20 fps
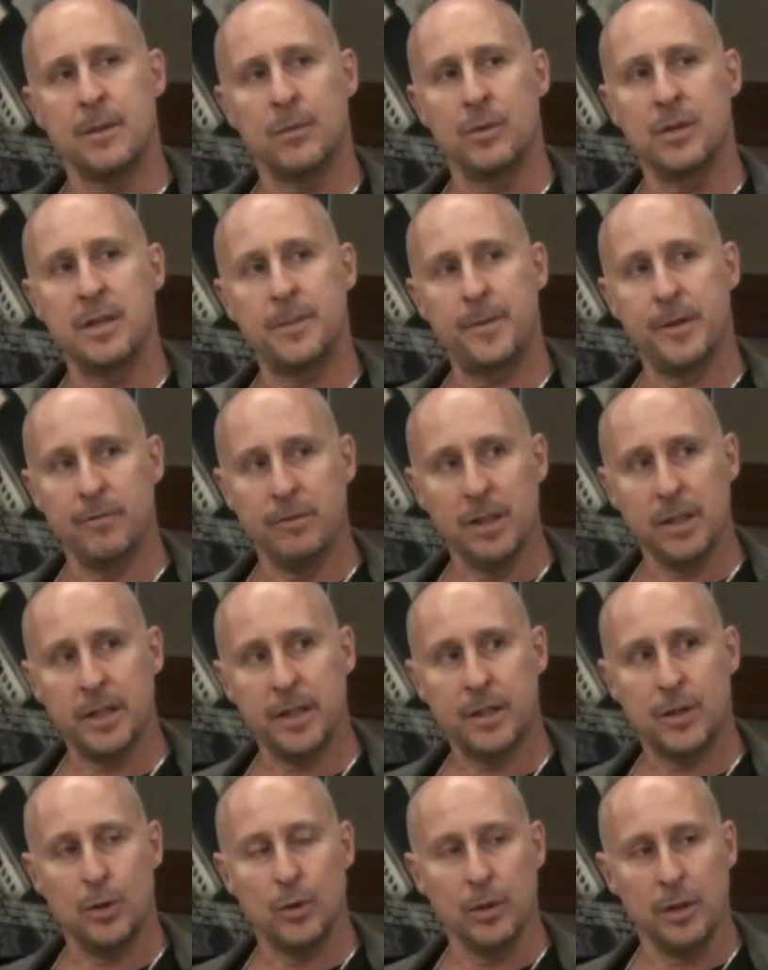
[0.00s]
wouldn't it be
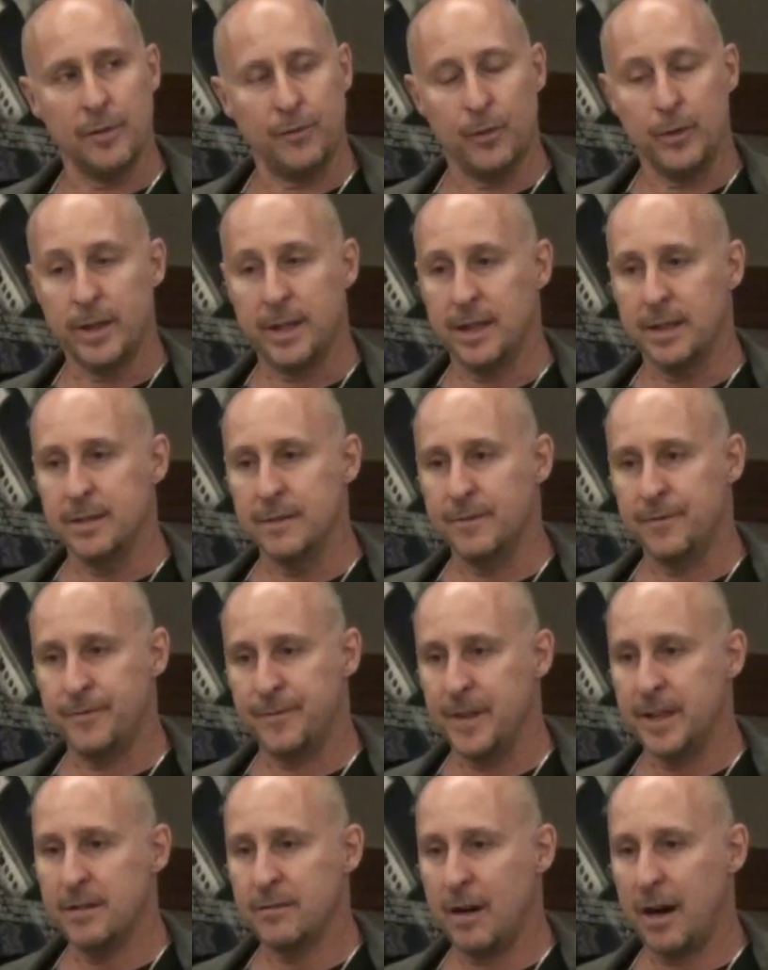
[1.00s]
really cool if we can
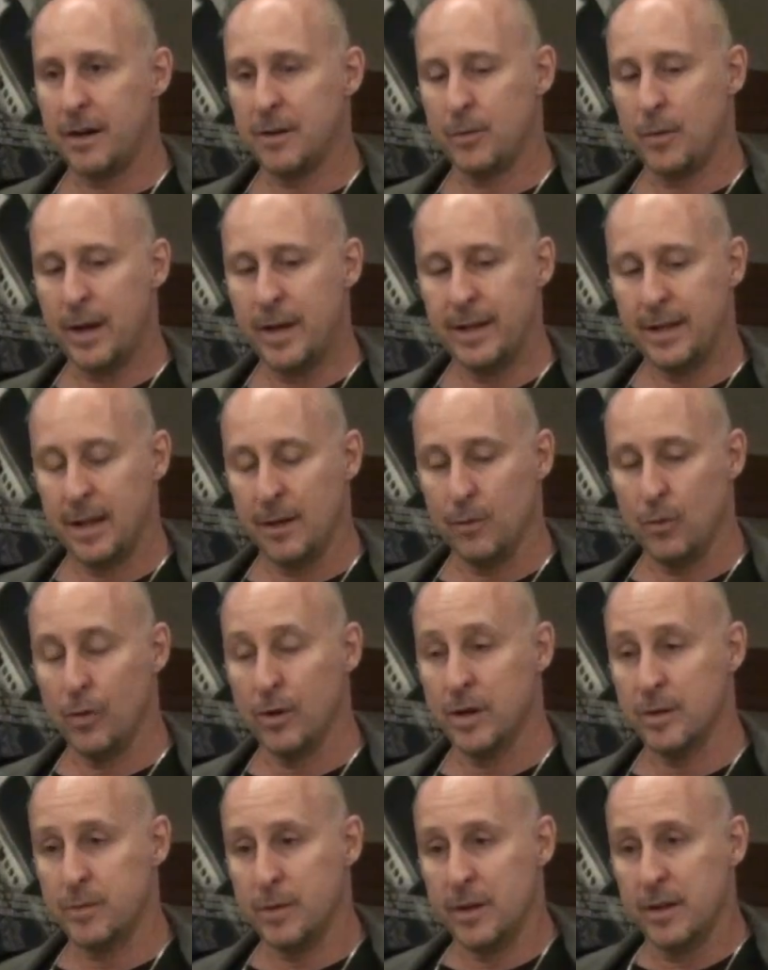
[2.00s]
figure out a way to get
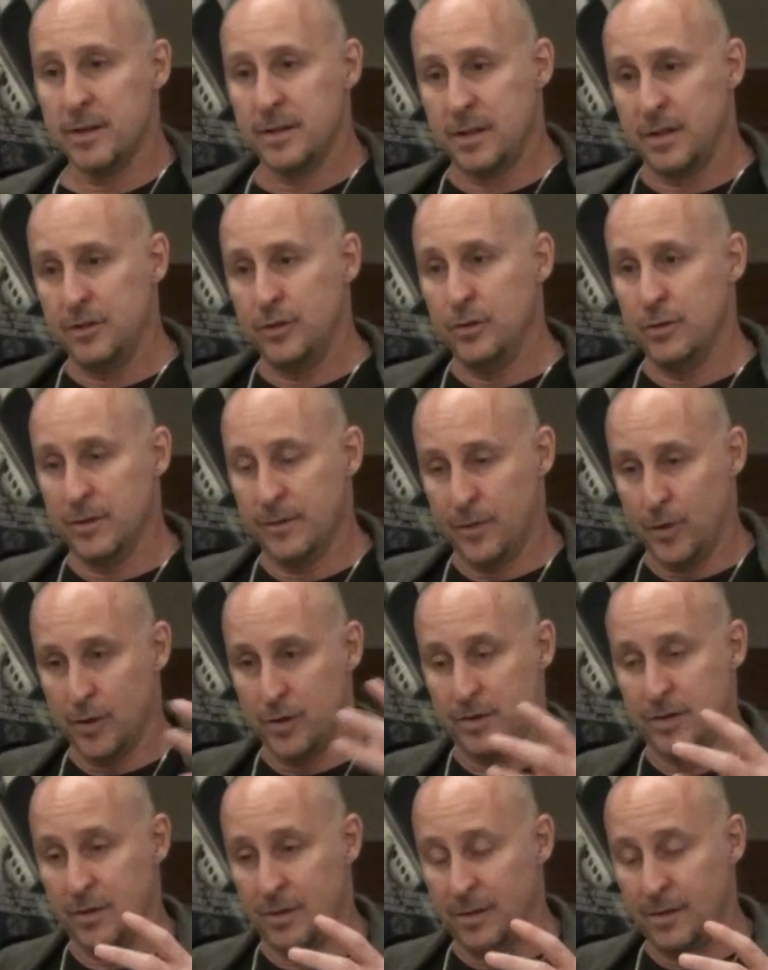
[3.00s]
Warner Brothers and
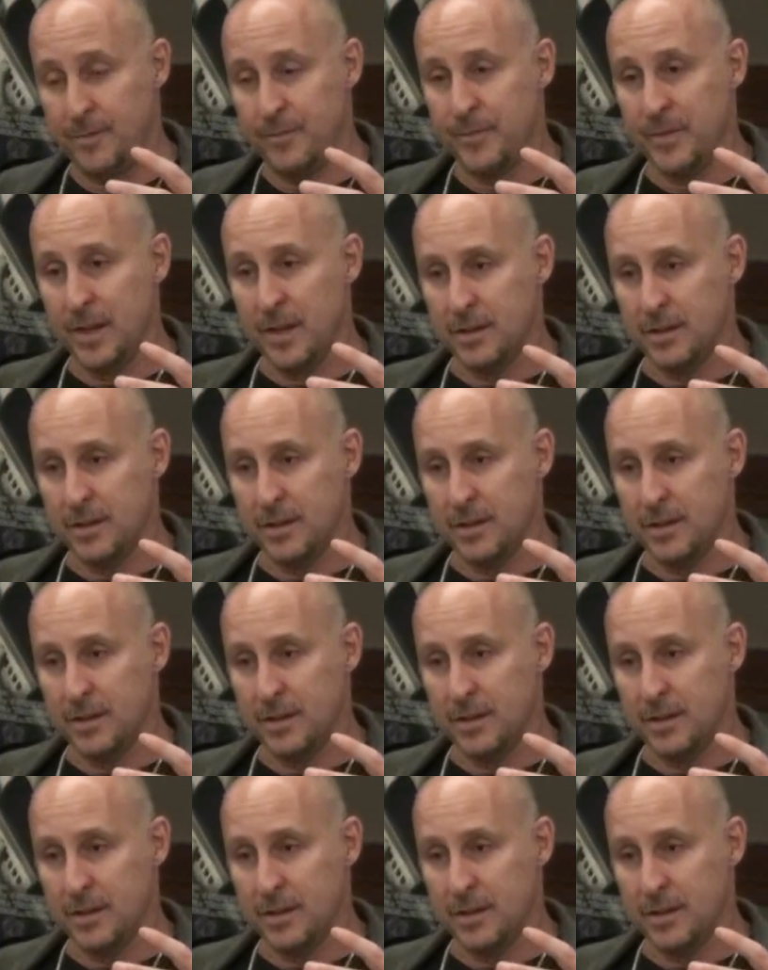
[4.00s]
Universal